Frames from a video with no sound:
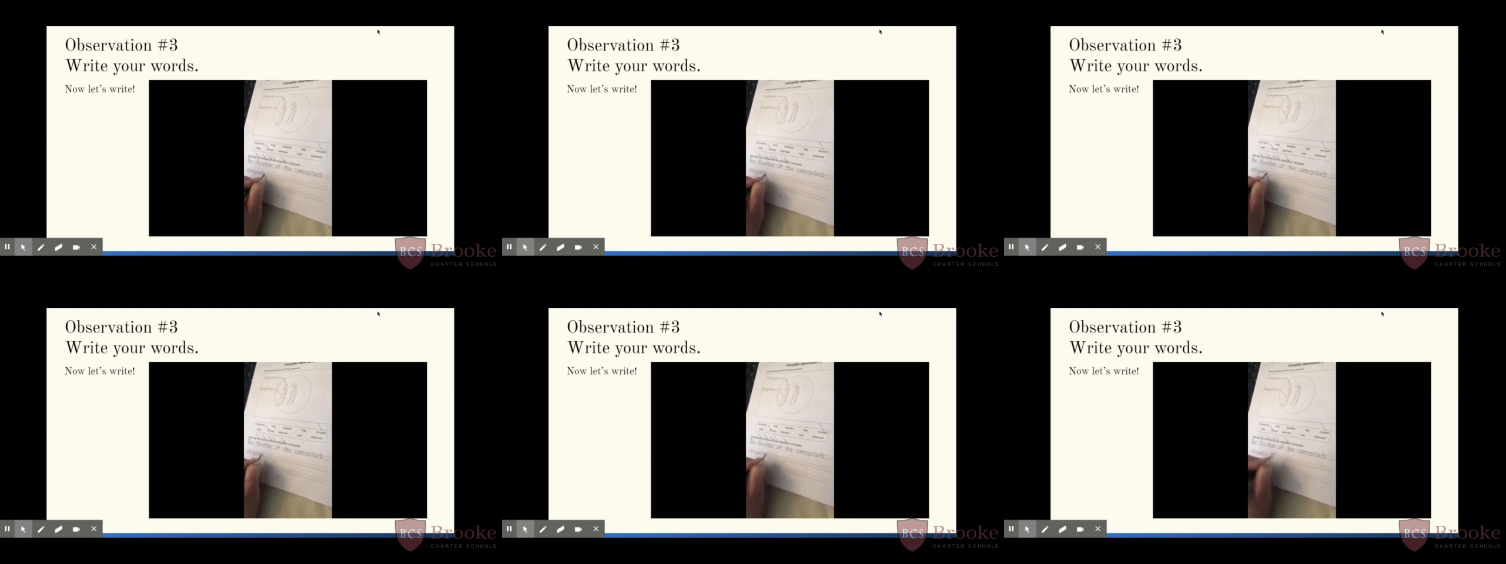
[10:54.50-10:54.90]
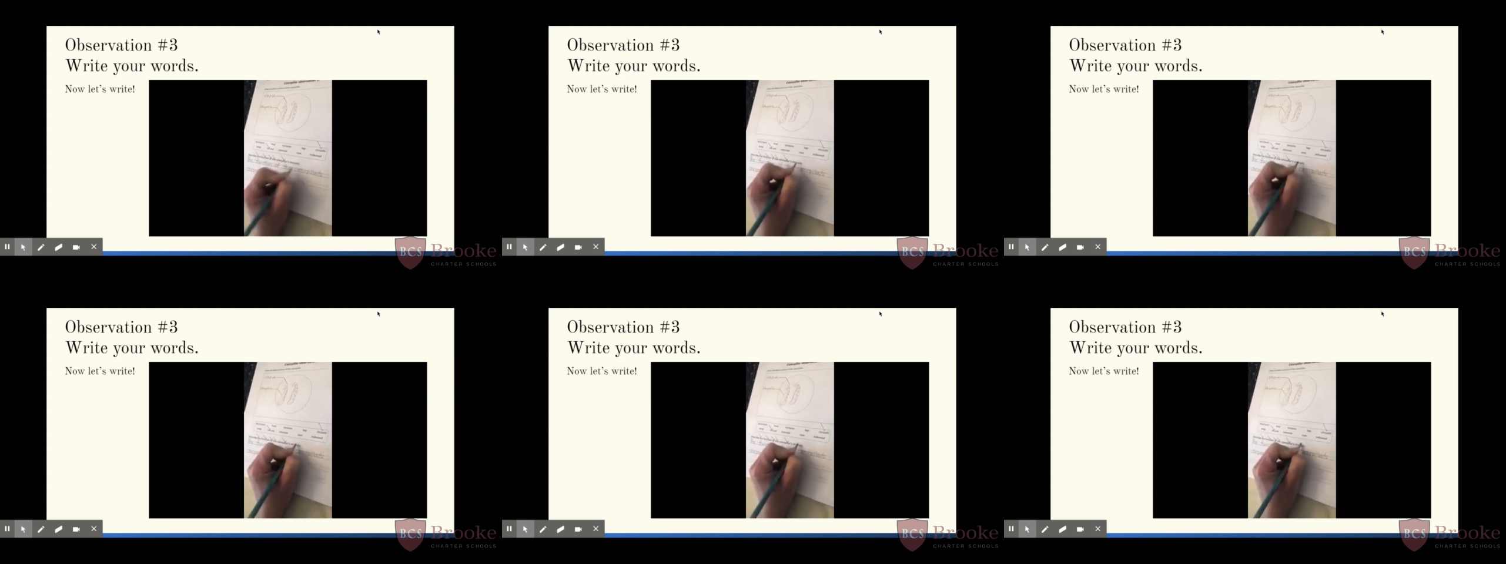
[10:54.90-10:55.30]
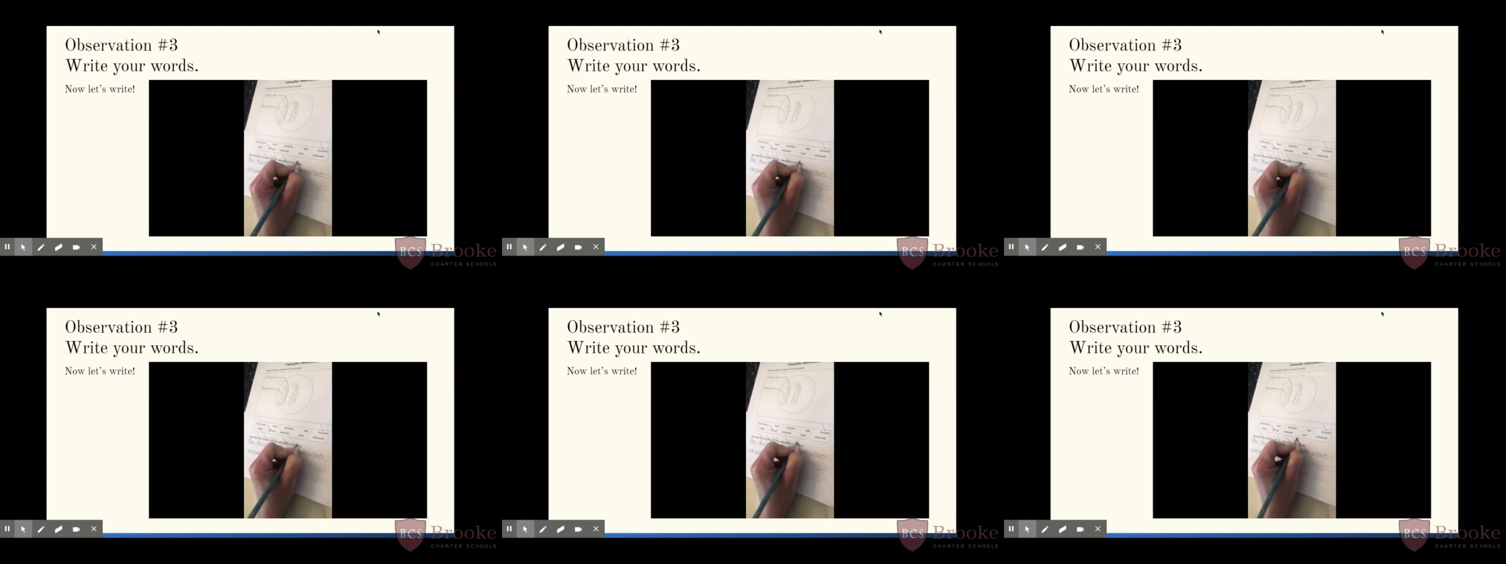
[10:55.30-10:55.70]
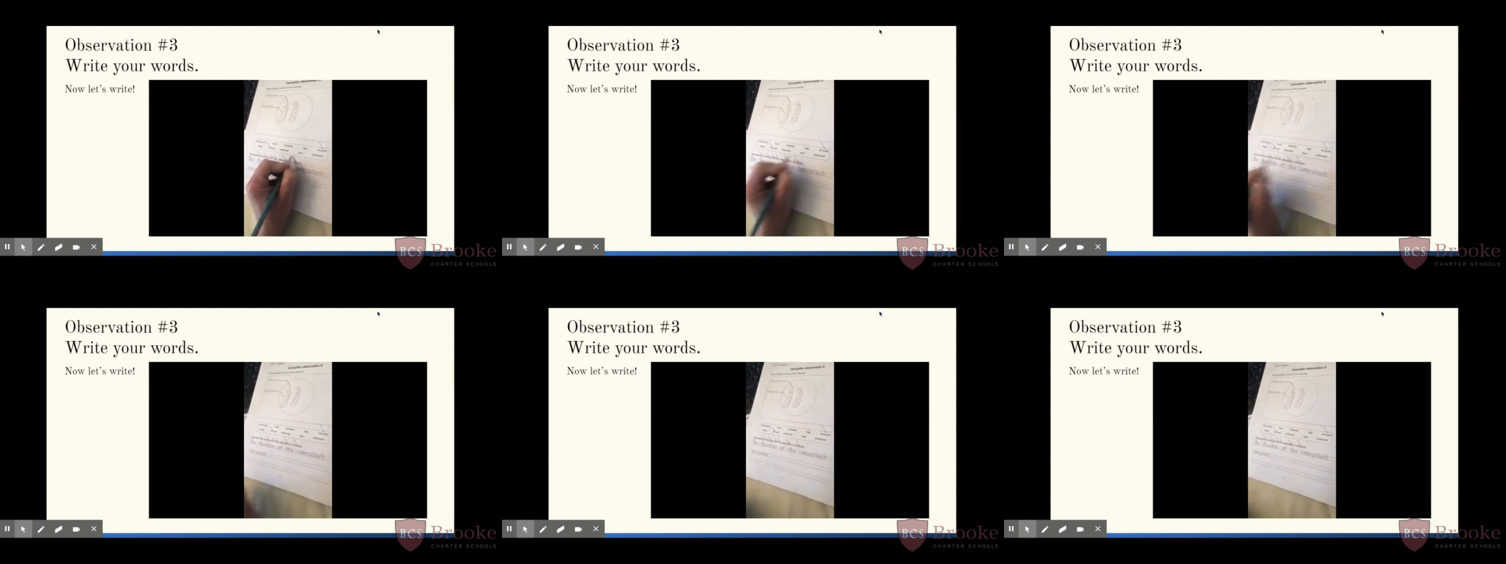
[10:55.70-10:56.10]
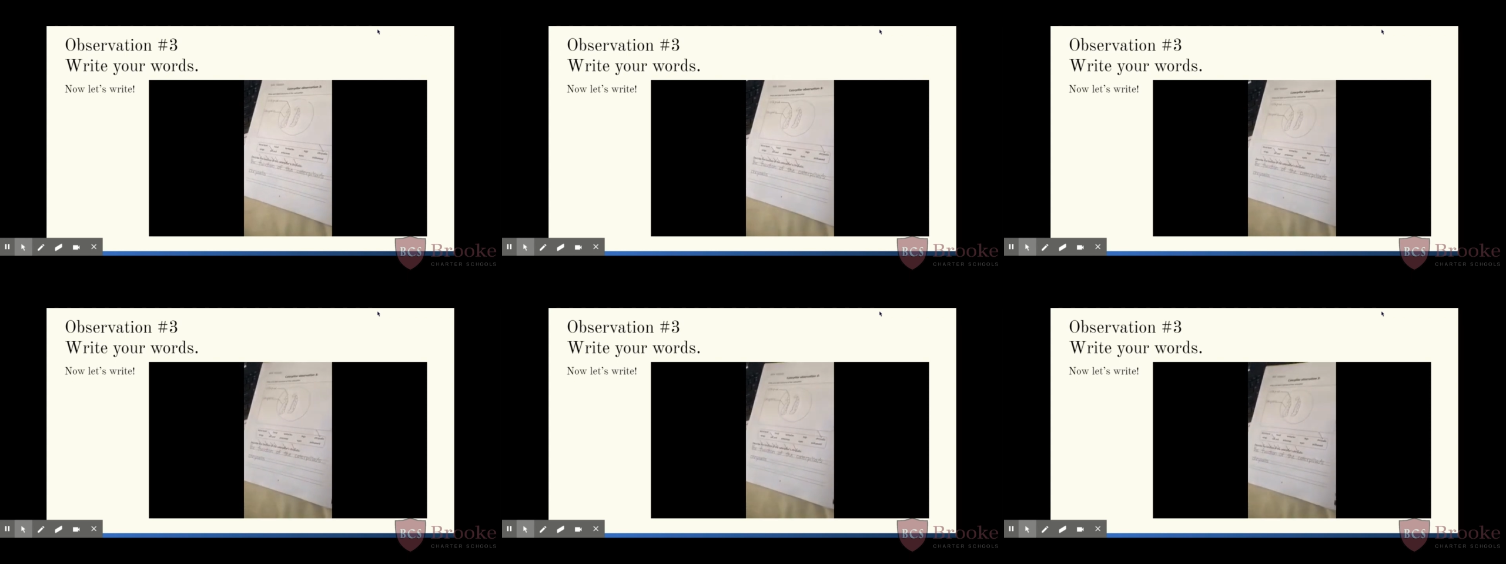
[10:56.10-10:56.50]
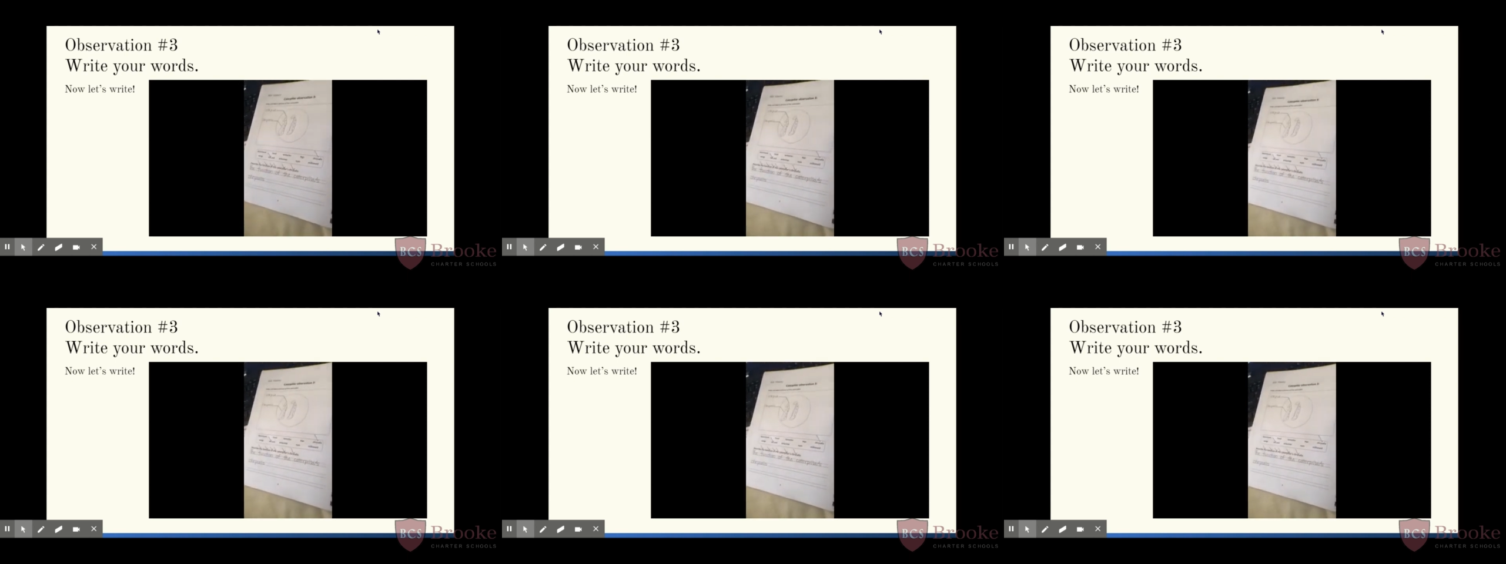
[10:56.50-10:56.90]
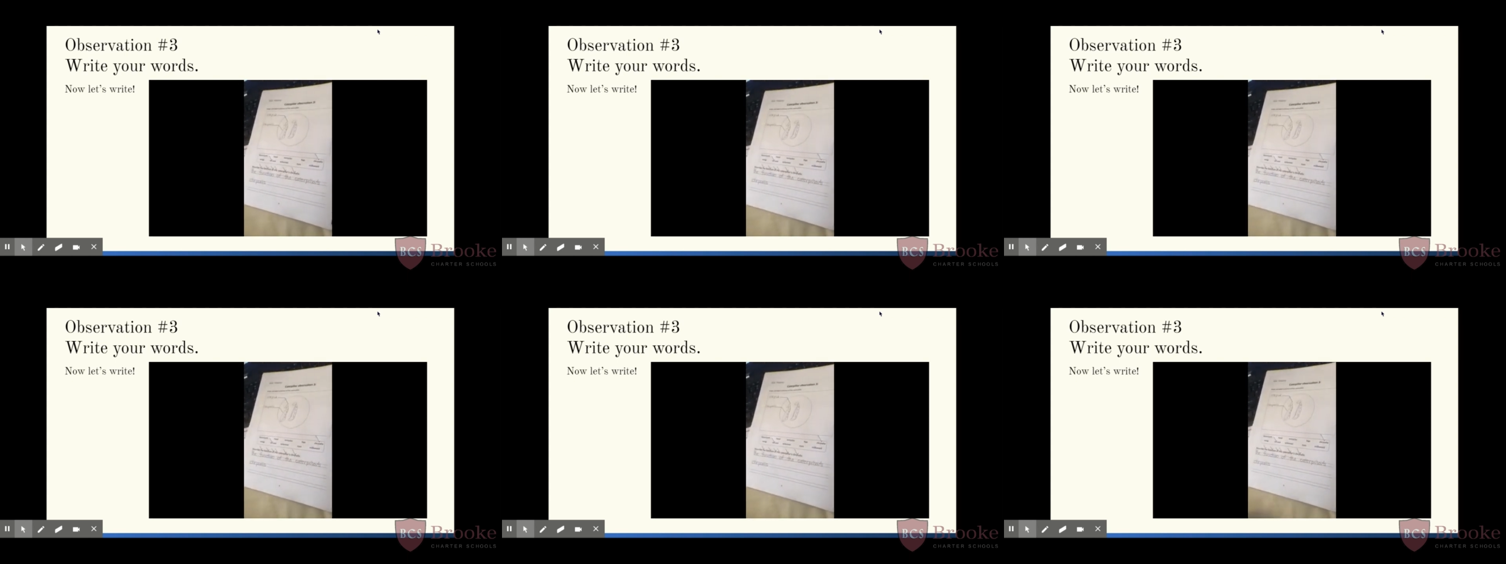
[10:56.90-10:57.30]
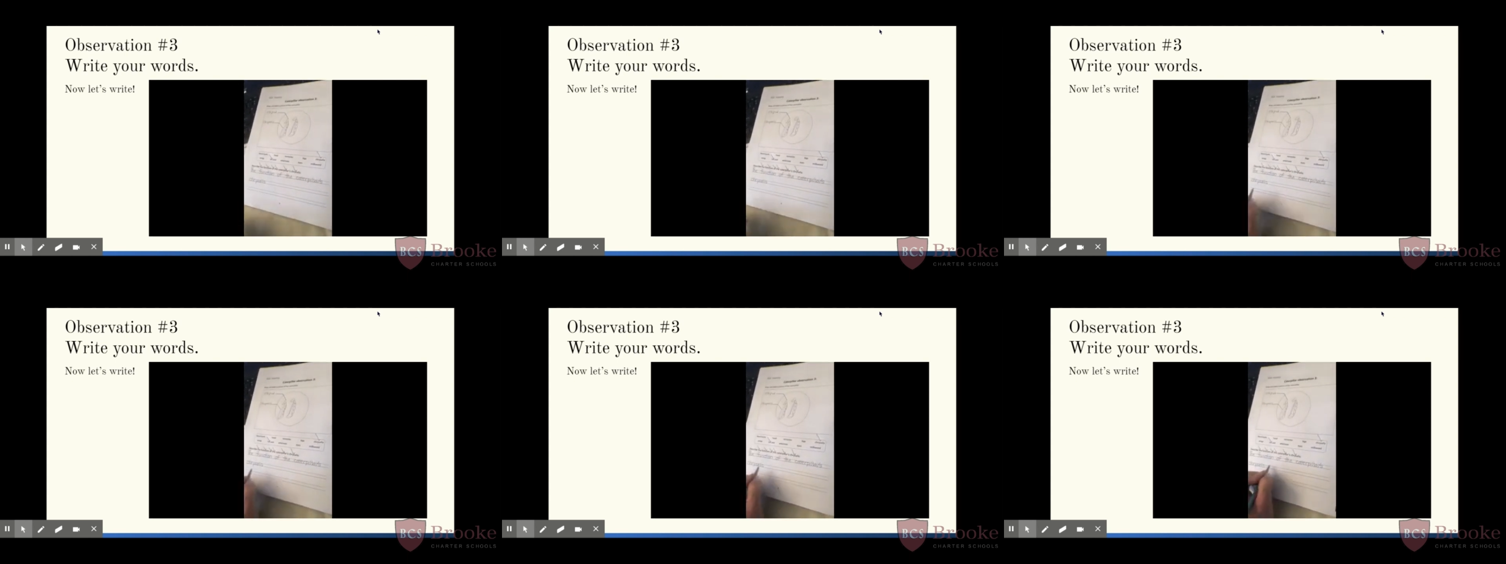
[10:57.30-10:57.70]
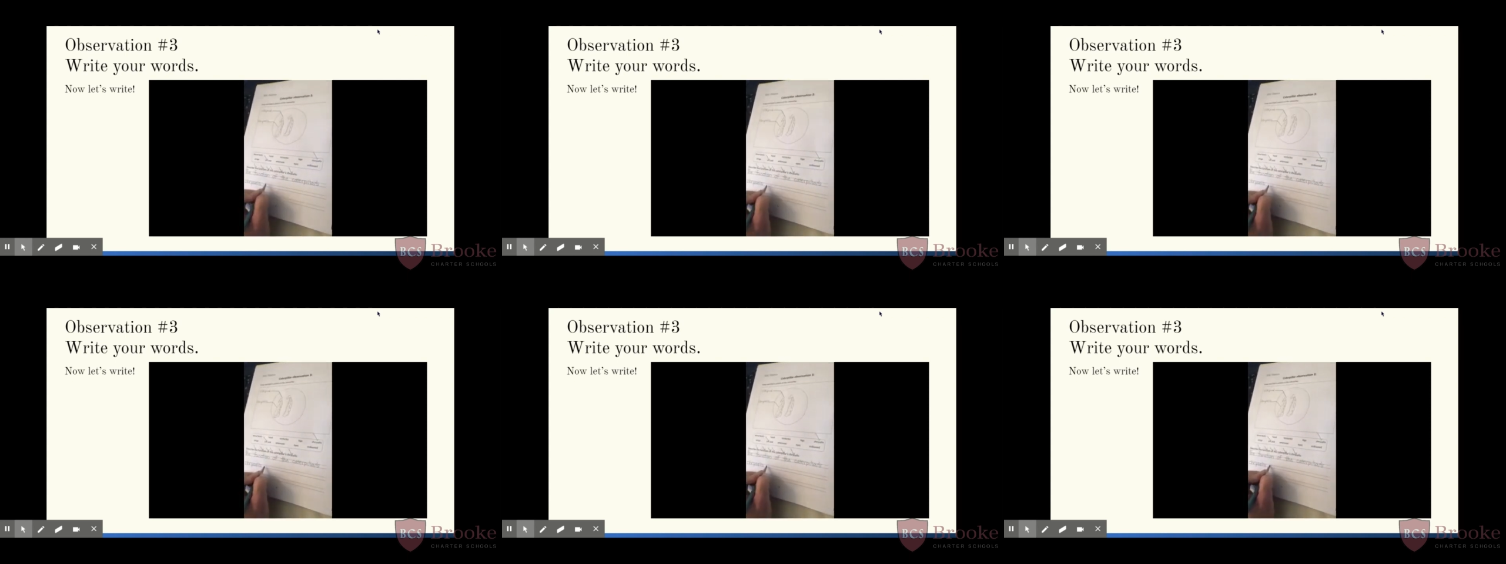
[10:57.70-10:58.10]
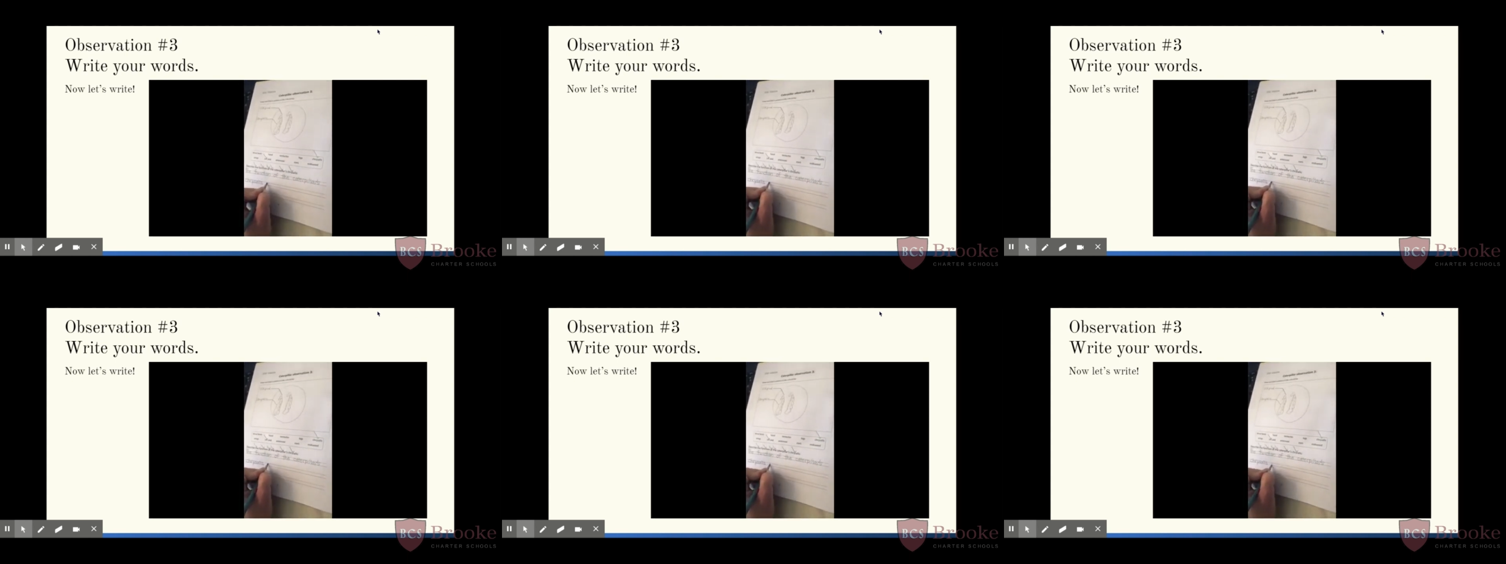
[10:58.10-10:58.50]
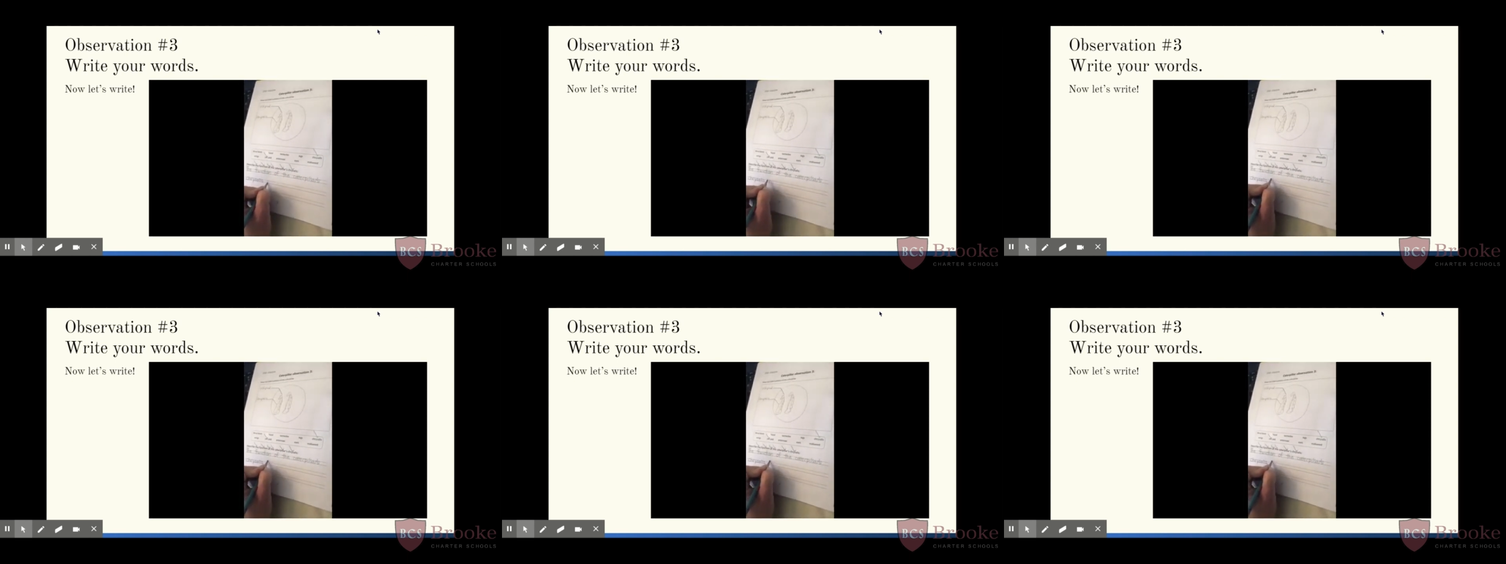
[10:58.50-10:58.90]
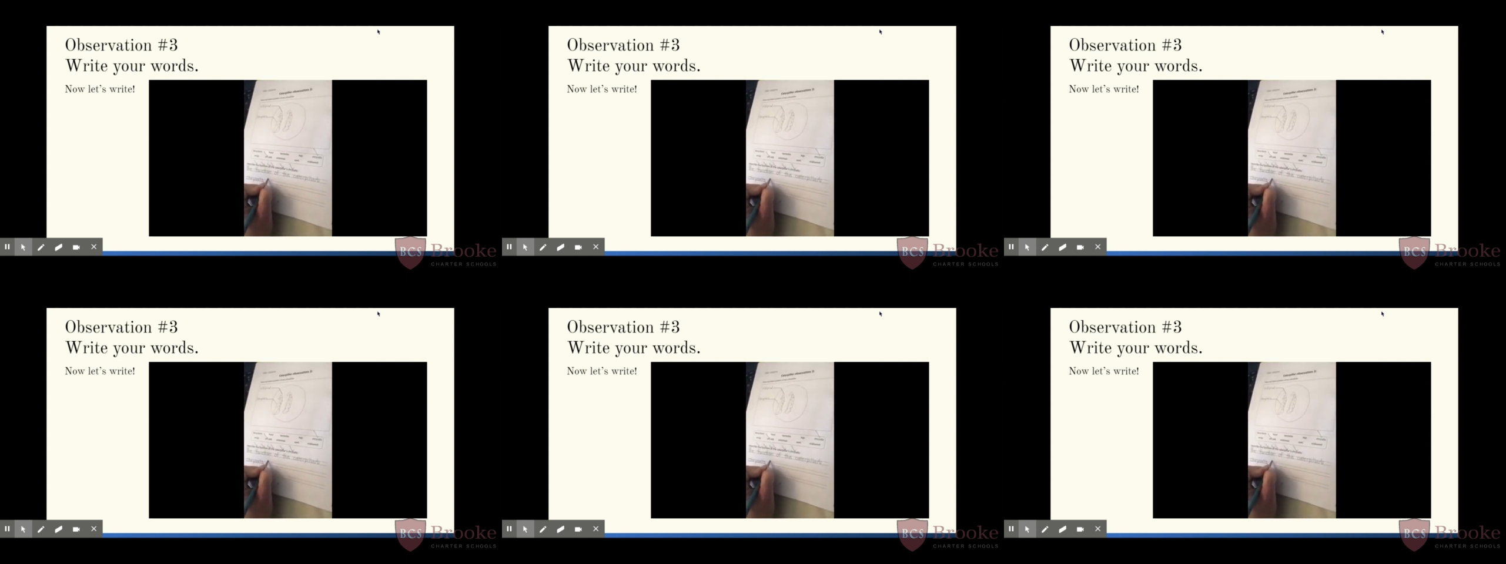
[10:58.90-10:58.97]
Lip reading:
No face is visible, so there are no lips to read.